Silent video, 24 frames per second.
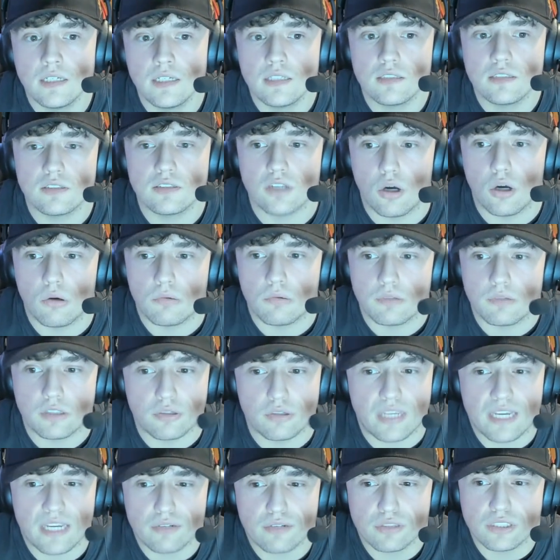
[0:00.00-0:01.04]
So,
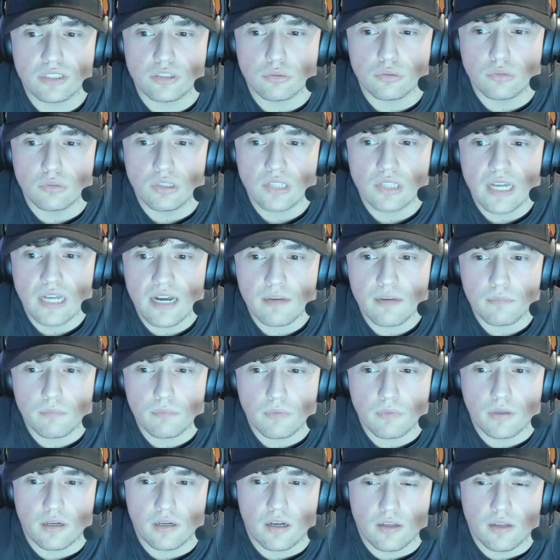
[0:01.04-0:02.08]
you can't really do a lot
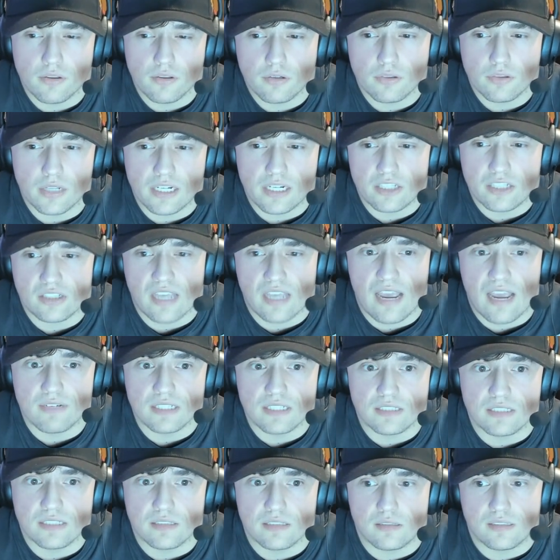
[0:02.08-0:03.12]
other than just have
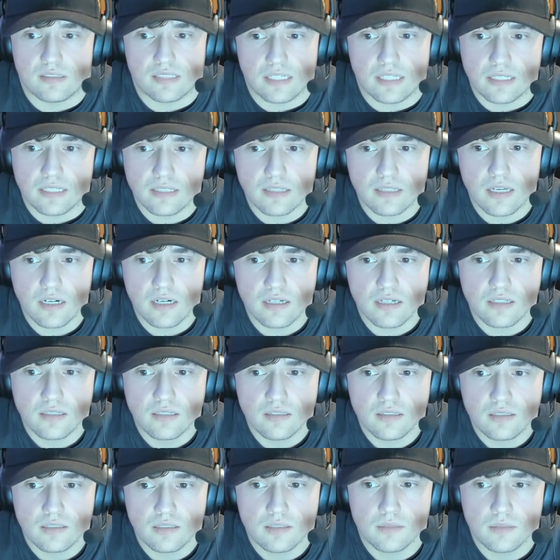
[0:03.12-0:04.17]
it sitting there,
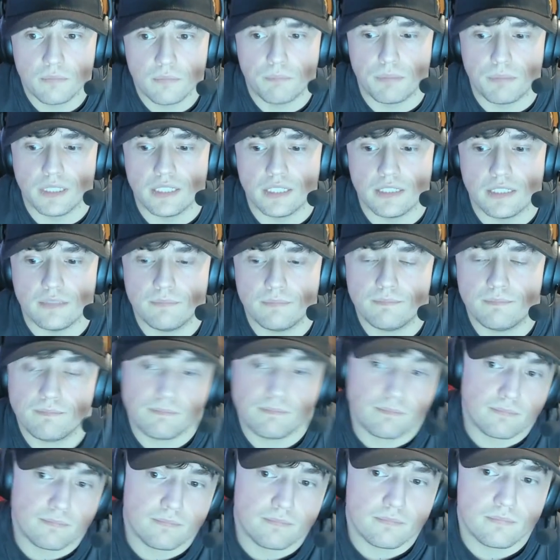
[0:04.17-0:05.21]
but
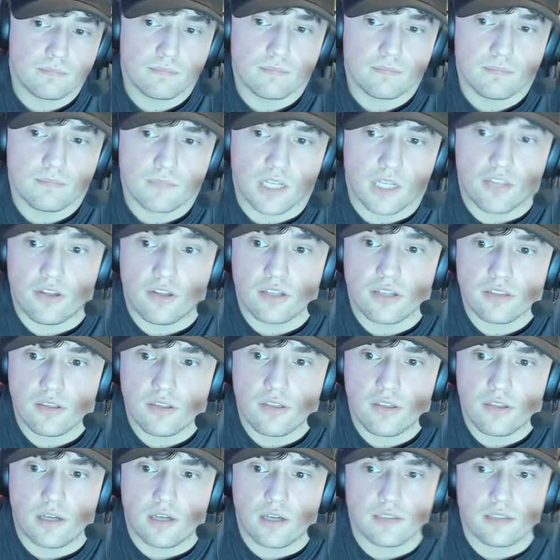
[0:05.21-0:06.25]
a thought's a
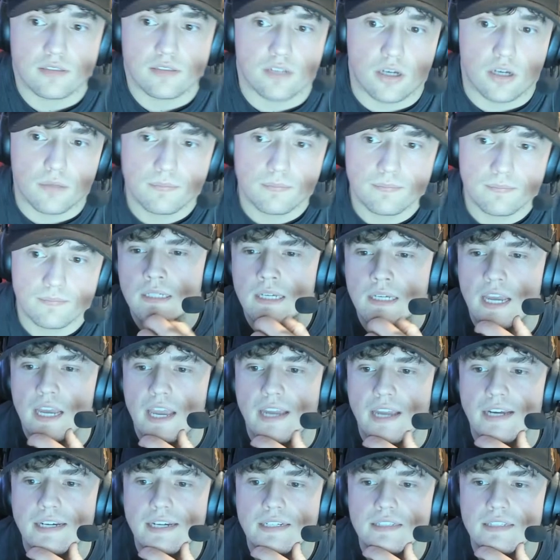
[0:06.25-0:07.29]
thought, so...
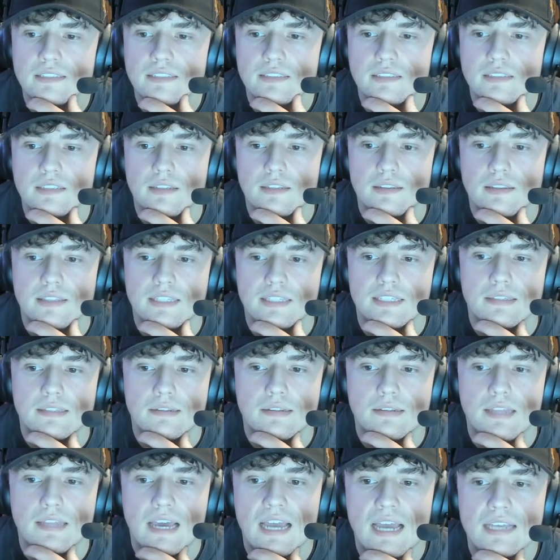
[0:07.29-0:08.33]
And The
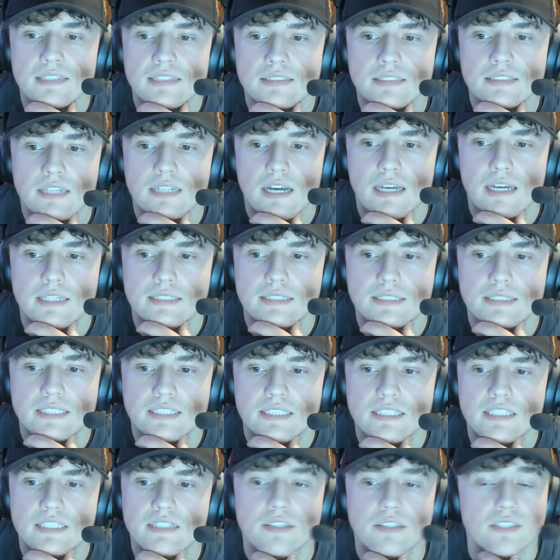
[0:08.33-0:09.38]
last
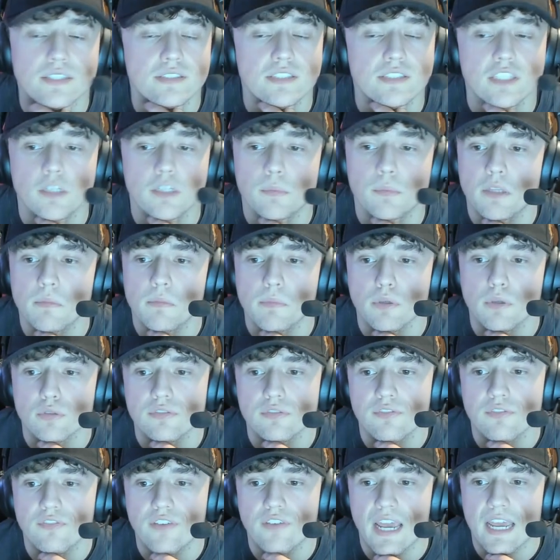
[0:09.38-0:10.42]
idea, this is going to be the
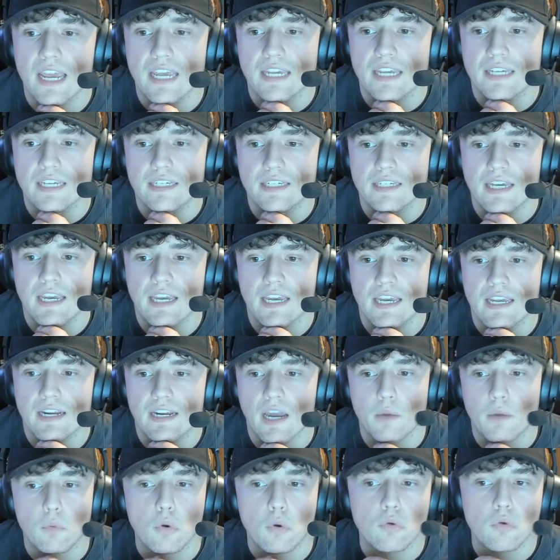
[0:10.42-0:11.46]
most vague, and
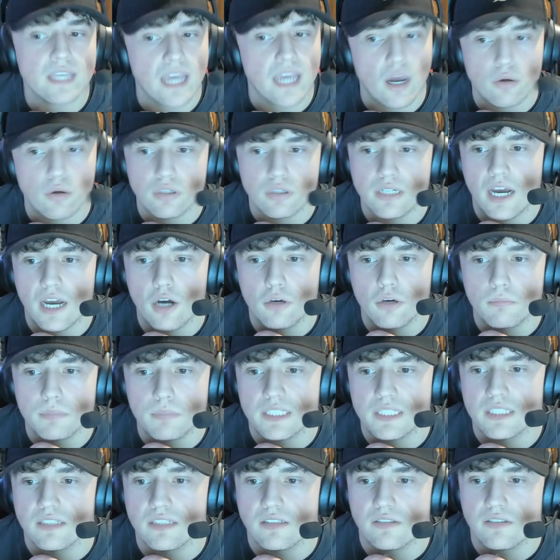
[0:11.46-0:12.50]
I won't count it out
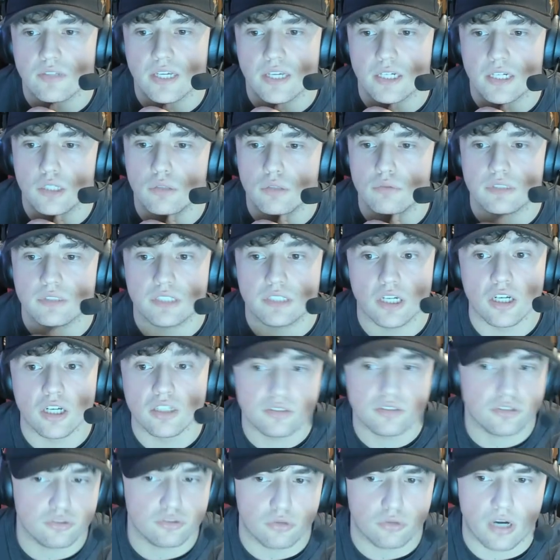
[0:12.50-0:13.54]
because Lego
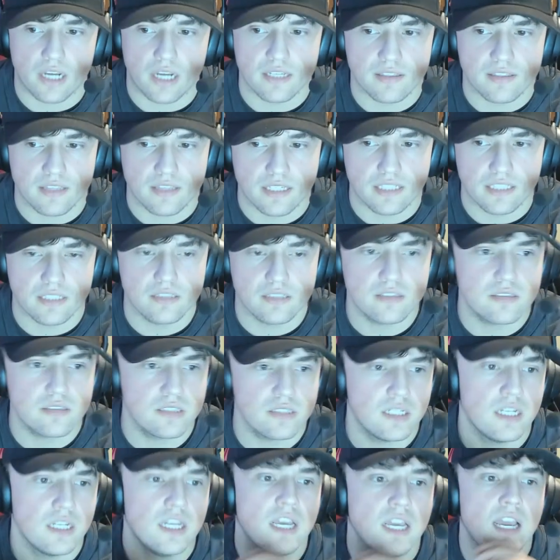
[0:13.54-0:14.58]
does try
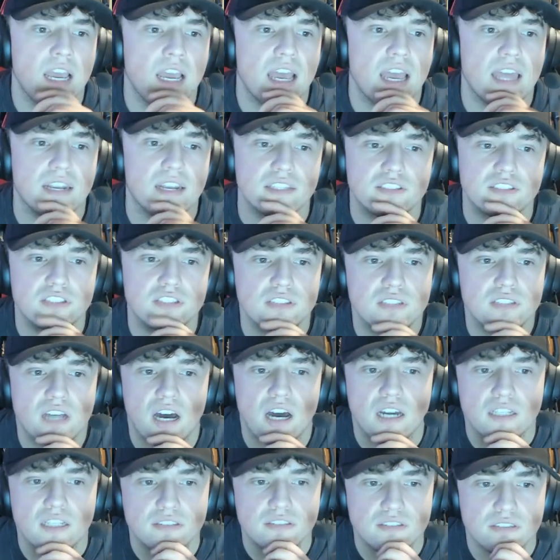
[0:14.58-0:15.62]
things. And it's just
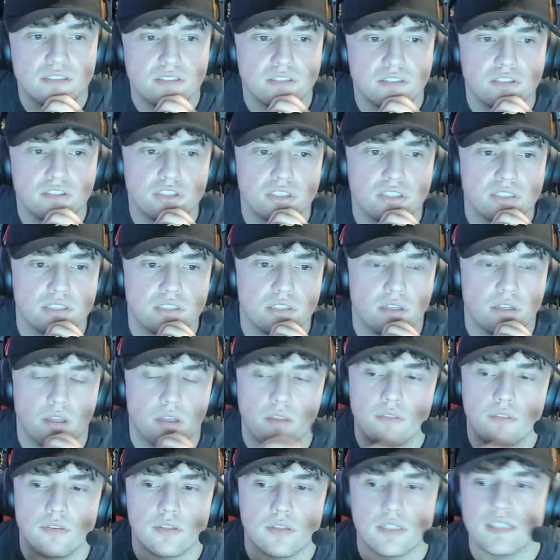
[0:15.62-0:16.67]
honestly just
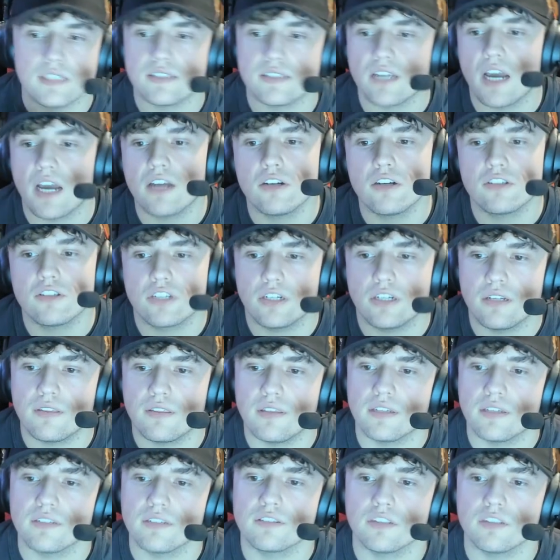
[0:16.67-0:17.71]
the designers are going to
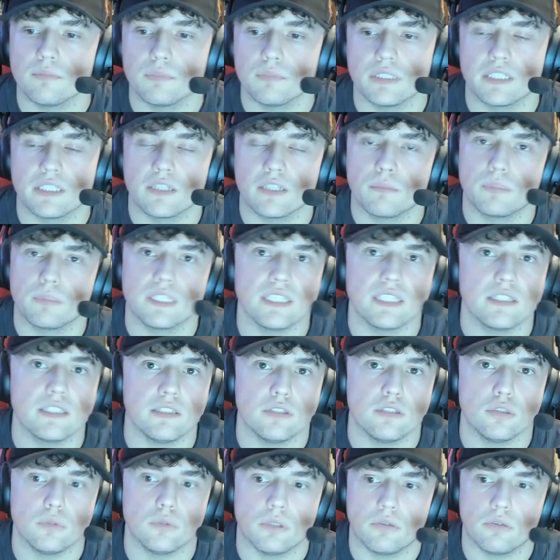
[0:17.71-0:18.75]
think of something completely
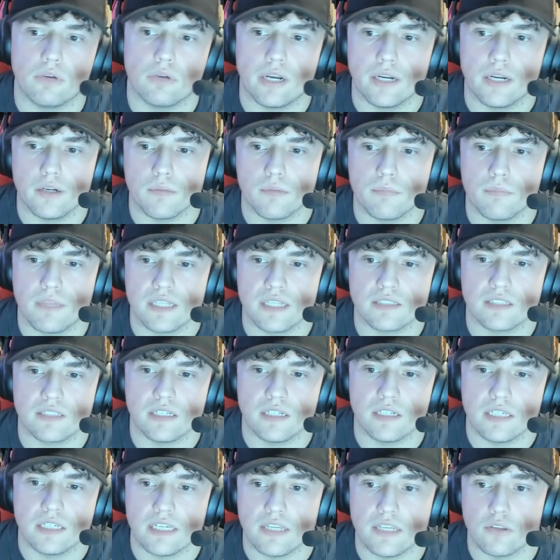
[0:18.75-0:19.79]
new and random that's
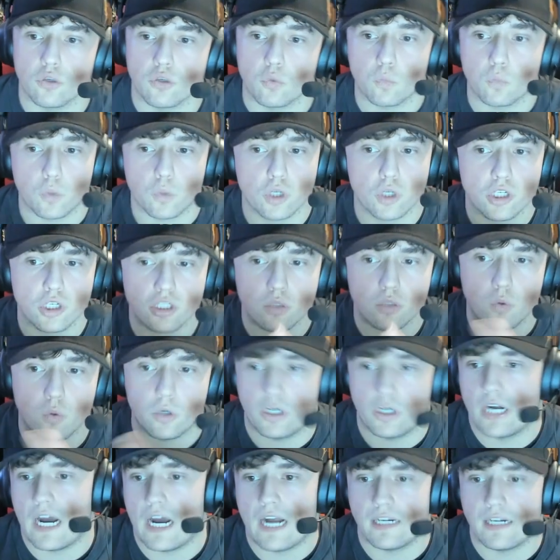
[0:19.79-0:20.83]
going to either work or
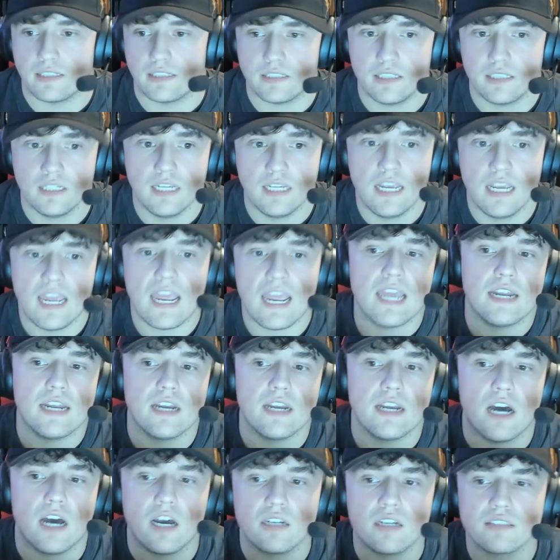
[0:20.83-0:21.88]
not. And
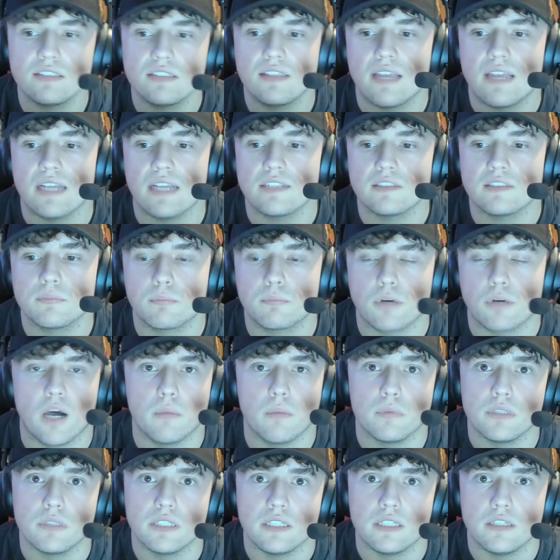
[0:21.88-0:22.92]
honestly, that's
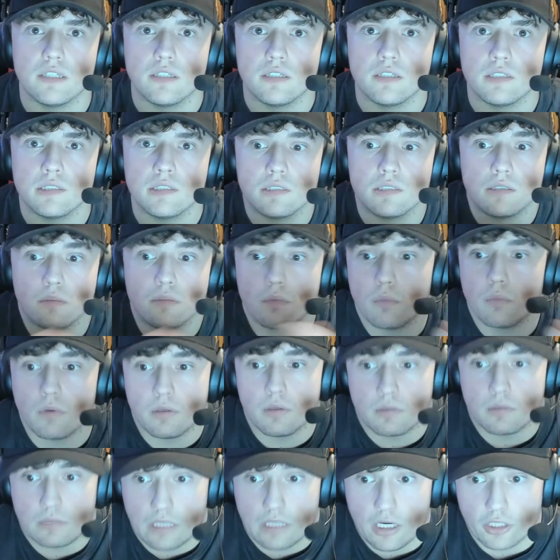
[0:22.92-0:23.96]
probably
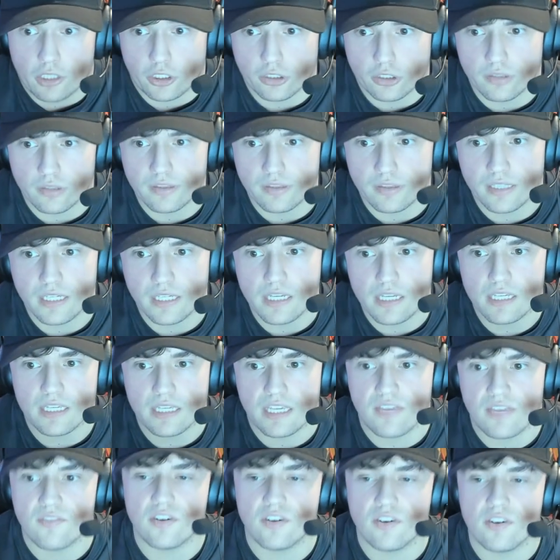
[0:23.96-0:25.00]
a good thing,
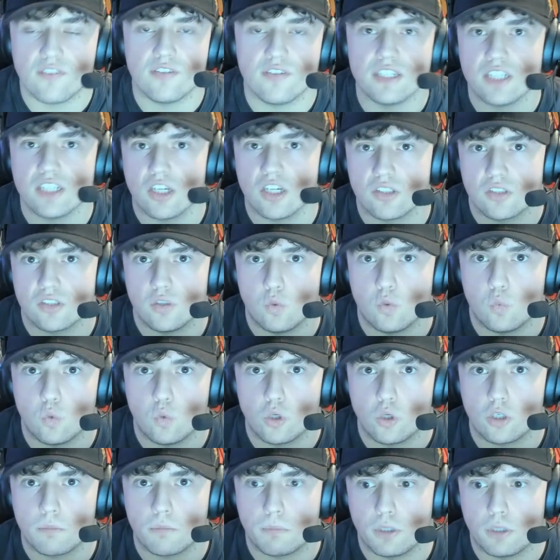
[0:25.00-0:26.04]
even if it doesn't
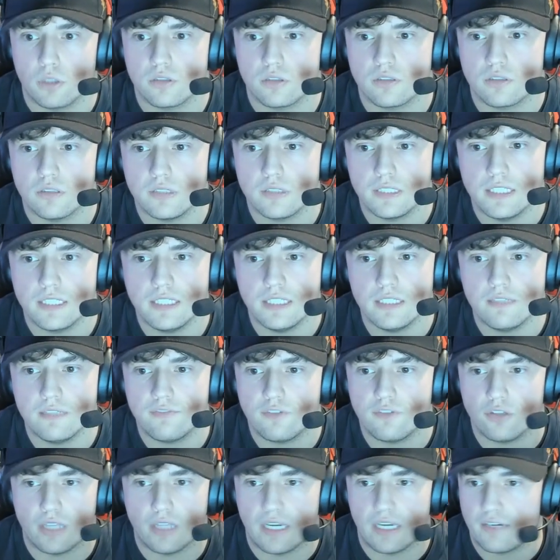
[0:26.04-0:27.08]
work personally
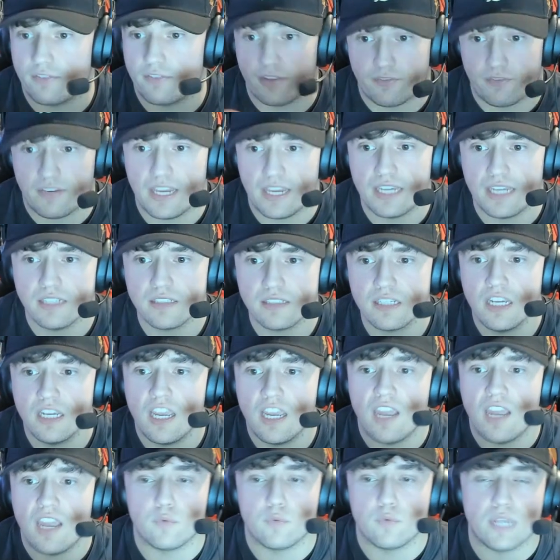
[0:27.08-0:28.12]
for the fans.
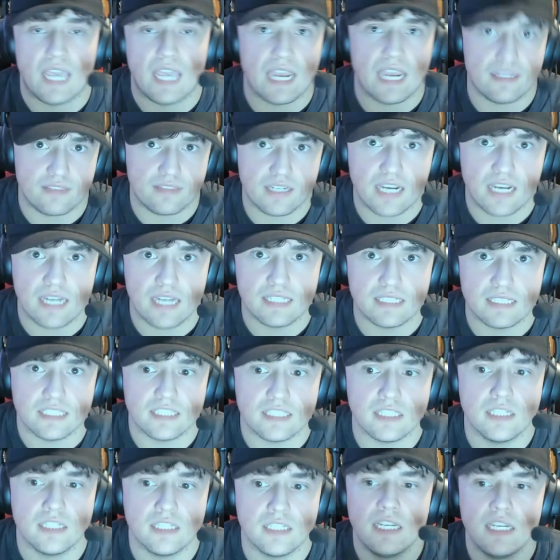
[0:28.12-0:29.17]
If we hate the
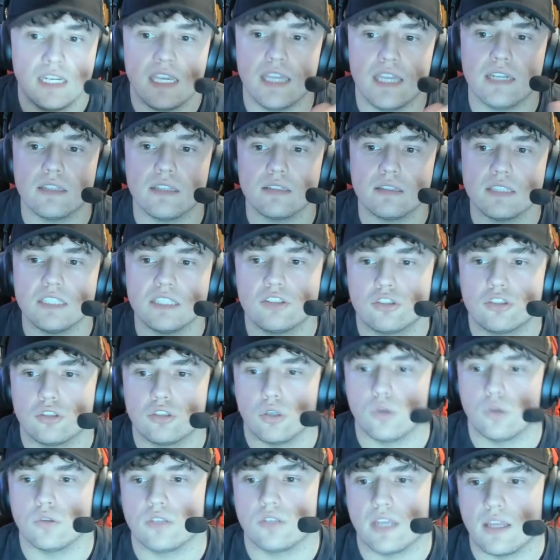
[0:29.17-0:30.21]
idea, it at least
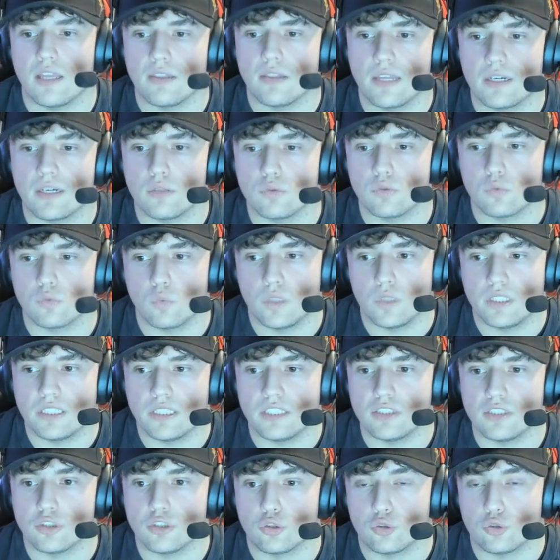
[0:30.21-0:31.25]
shows that Lego's
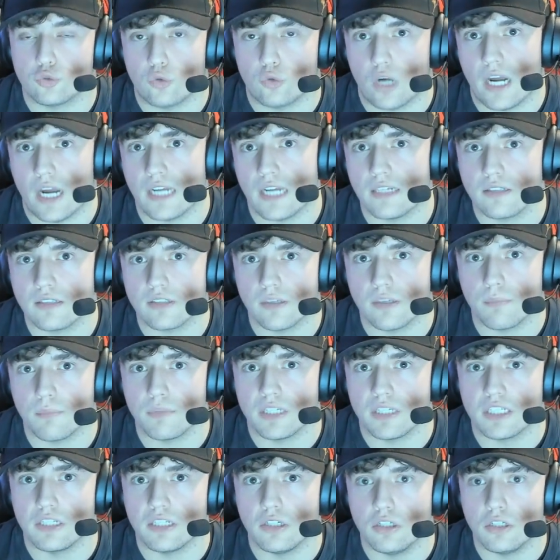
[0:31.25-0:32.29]
willing to try
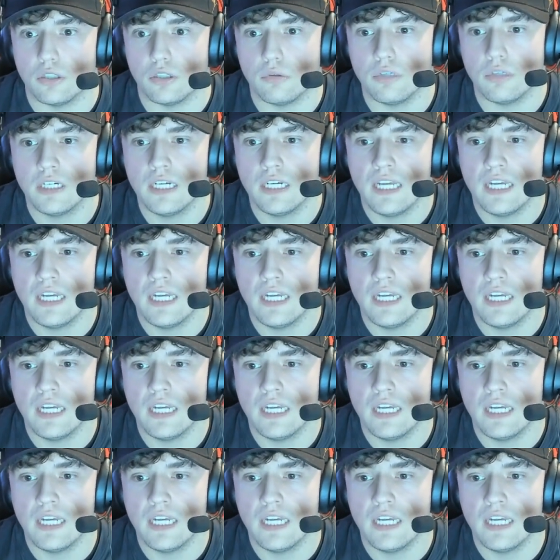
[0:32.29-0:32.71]
something new.